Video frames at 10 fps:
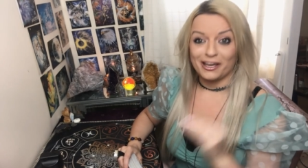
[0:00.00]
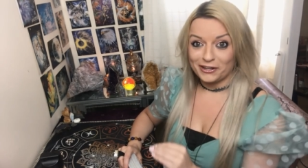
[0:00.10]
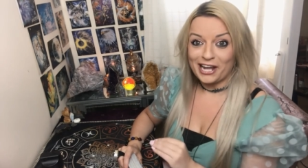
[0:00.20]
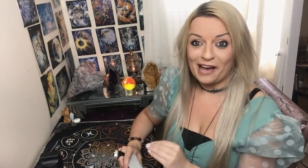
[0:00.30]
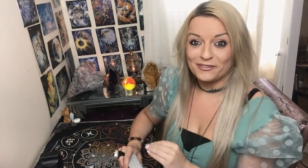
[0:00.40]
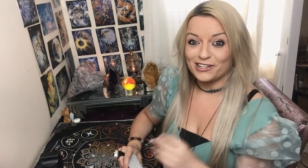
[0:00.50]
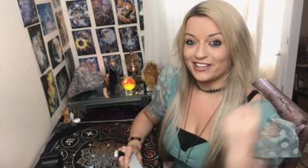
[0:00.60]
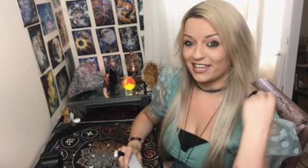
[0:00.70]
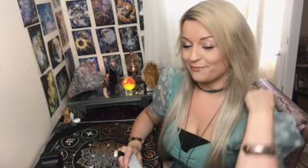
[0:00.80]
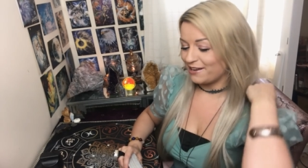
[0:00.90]
go and have a
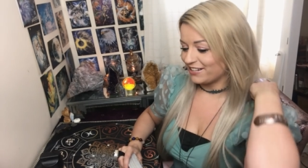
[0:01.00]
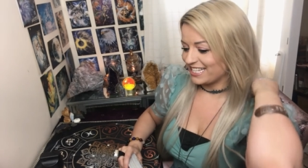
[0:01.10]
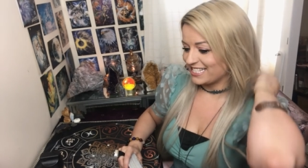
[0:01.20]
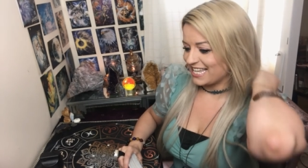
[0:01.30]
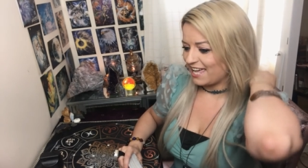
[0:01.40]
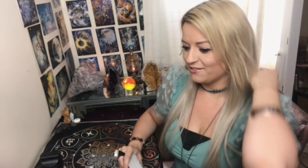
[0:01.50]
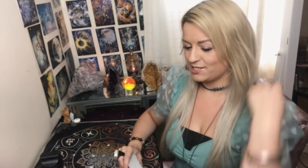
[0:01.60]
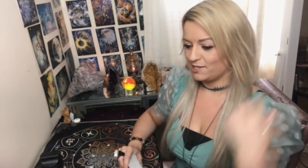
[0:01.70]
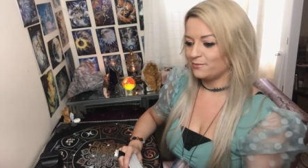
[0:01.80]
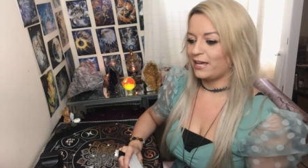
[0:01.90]
look american tail
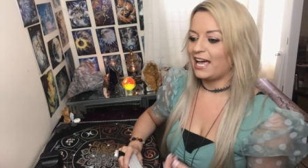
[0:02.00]
somewhere